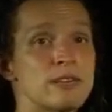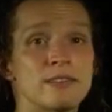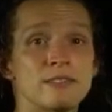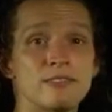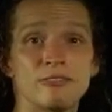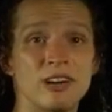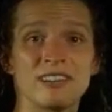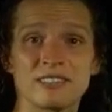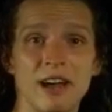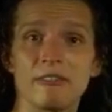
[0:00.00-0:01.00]
with
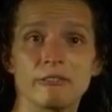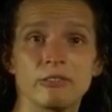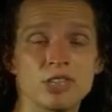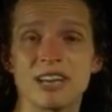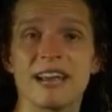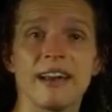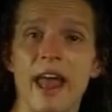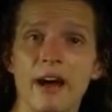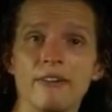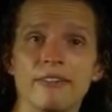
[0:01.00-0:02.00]
fun stuff, just hanging
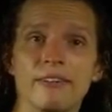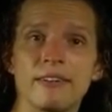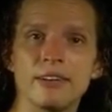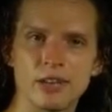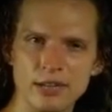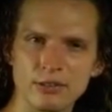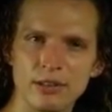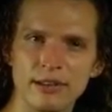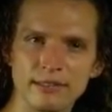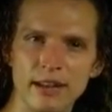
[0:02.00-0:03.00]
out. You guys
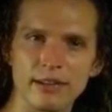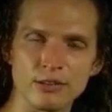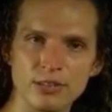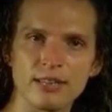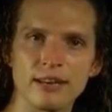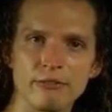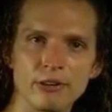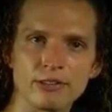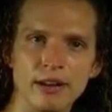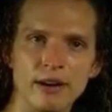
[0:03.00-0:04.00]
realize that? You see the
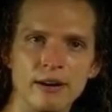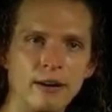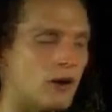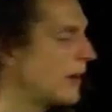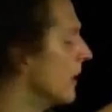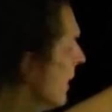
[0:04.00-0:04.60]
difference there. All right,